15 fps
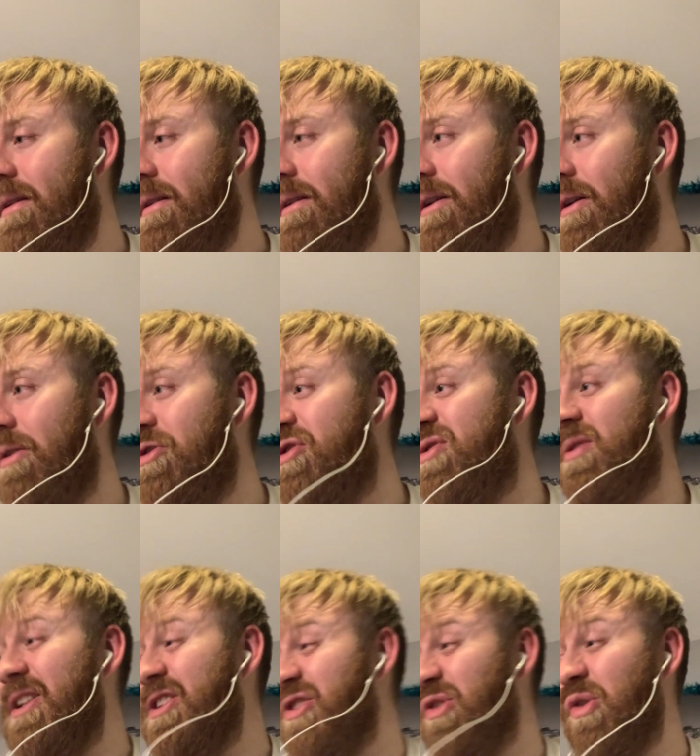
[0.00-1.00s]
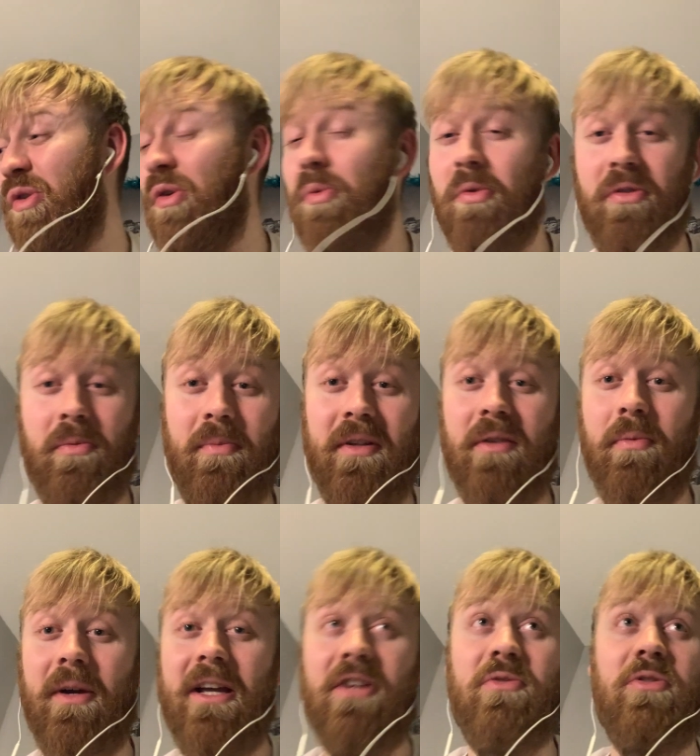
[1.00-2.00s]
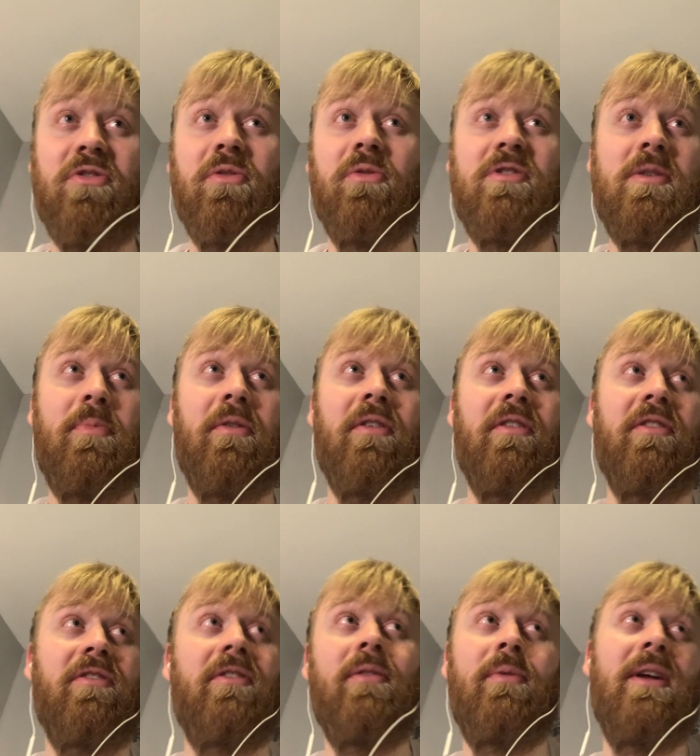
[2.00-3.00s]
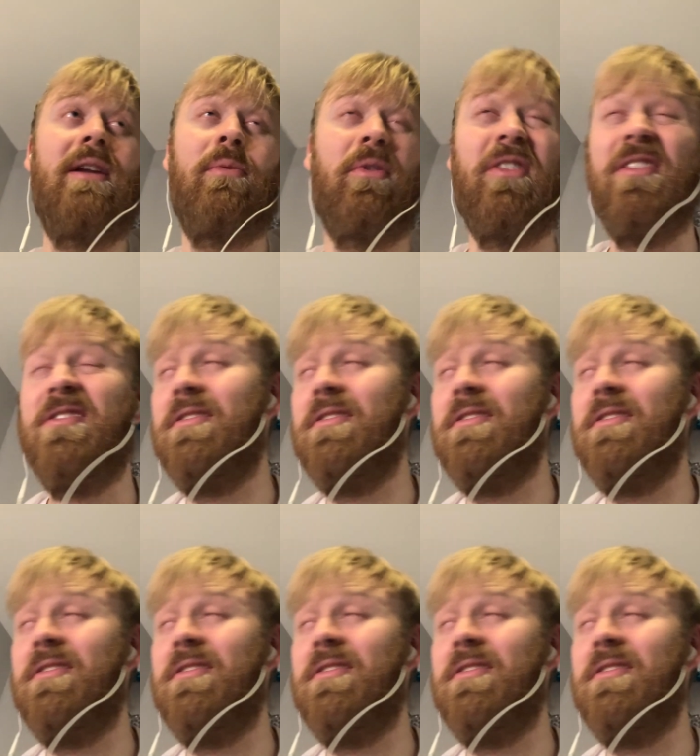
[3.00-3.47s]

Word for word: you know, a draw wouldn't be the worst result, to be honest. It really wouldn't,